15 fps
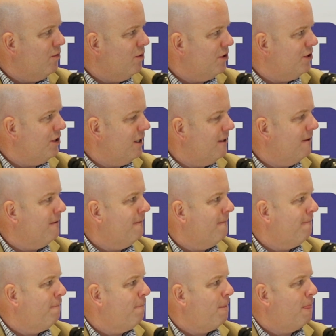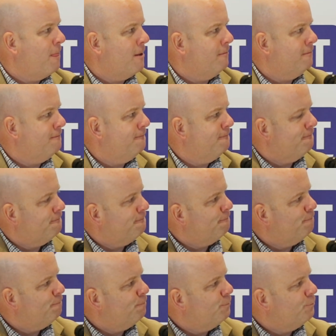
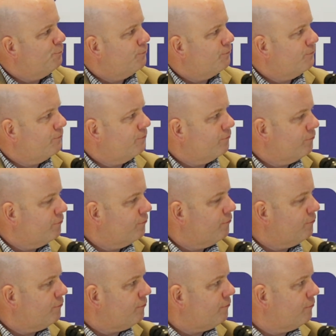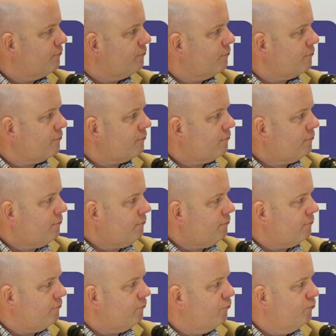
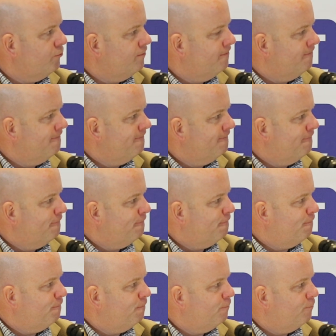(silent)